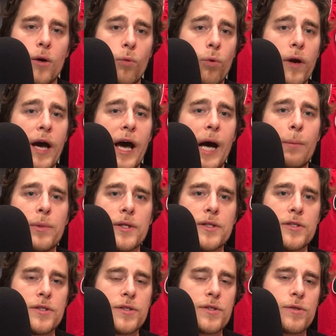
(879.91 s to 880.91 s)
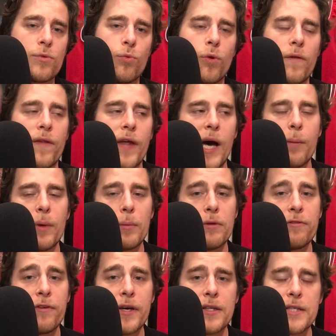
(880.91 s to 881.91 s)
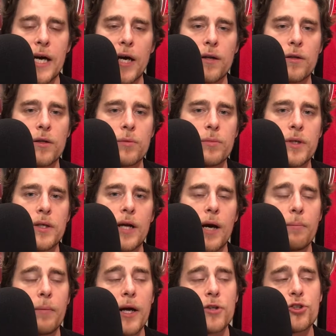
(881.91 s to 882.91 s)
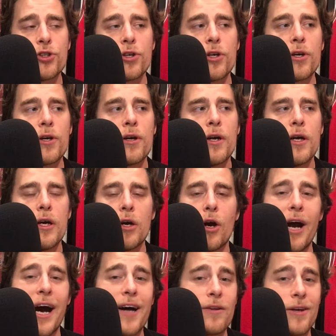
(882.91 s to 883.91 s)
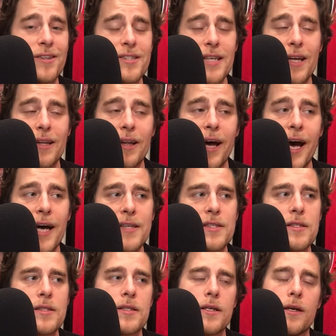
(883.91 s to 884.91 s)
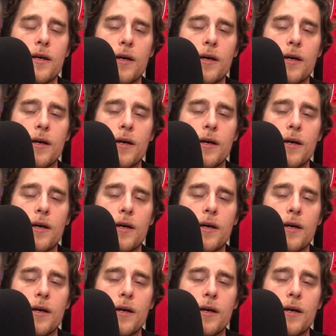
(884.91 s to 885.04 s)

what happens when that maybe fades out a little bit, I'm not sure, or how long does that last?